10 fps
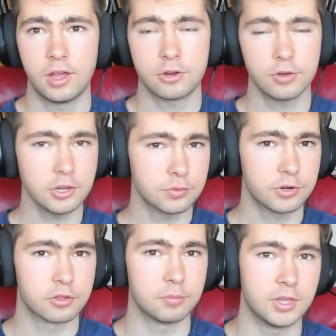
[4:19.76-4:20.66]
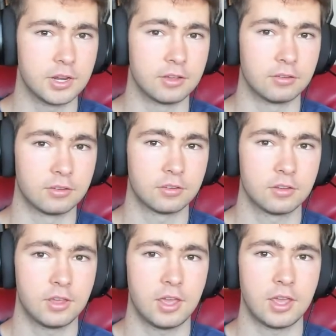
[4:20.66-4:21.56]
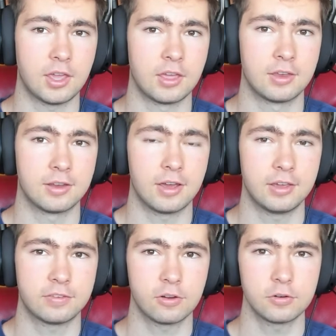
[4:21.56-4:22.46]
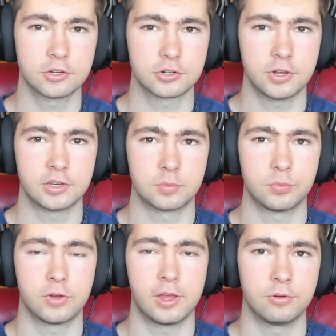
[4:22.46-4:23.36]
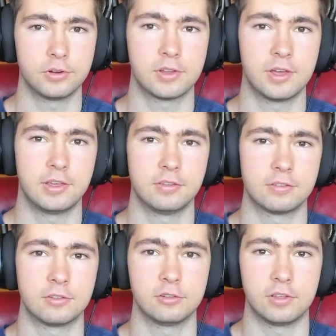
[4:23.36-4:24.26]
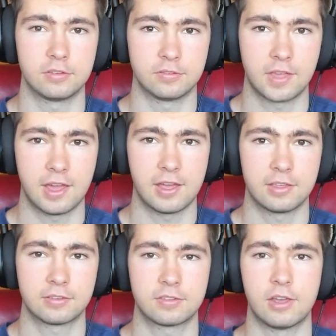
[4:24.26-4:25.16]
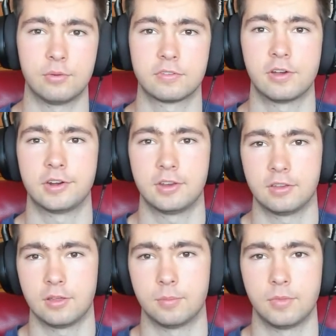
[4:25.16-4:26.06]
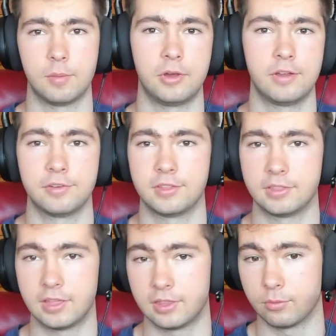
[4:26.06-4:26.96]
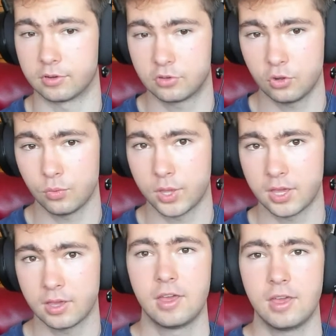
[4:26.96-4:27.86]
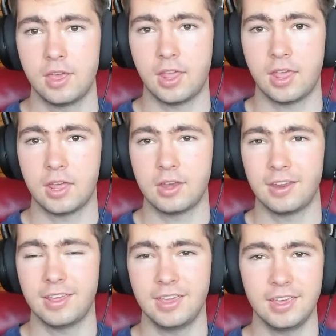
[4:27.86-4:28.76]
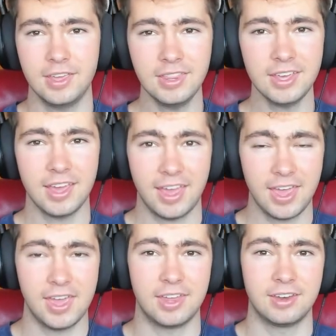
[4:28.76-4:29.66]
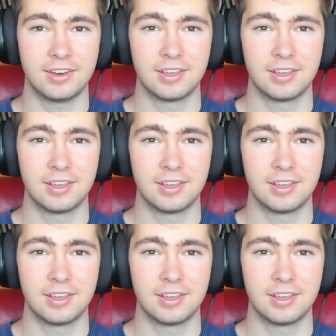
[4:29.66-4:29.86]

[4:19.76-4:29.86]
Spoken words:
crashed one of their meetings, and I started trying to prioritize their list of tasks. I was talking to them about everything that they were doing, and in the end,